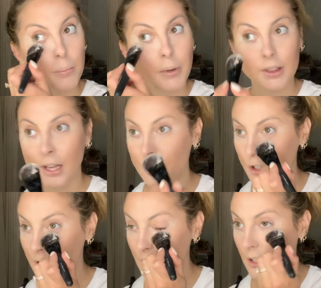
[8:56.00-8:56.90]
but that's
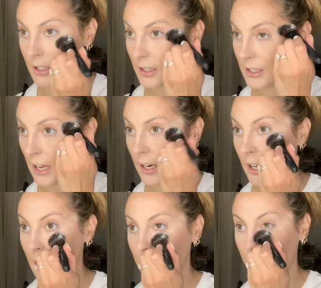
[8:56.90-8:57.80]
just gonna set
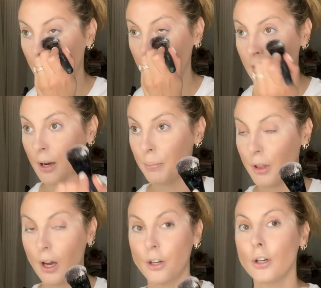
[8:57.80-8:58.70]
it and brighten up
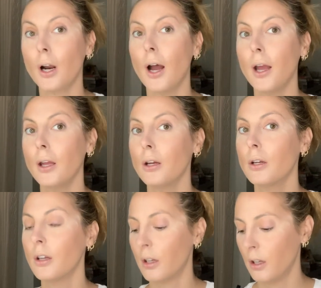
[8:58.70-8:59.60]
the under eye.
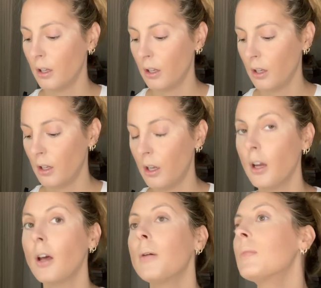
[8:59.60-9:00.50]

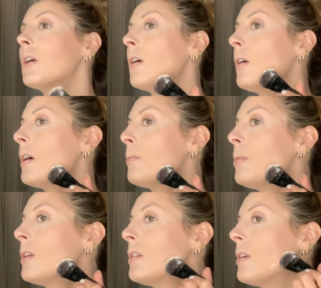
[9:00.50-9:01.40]
I'm gonna go ahead and
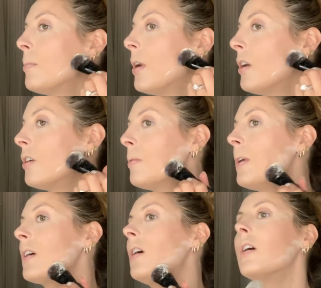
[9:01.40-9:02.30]
put some under
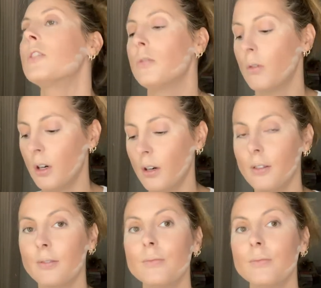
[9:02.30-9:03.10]
my contour,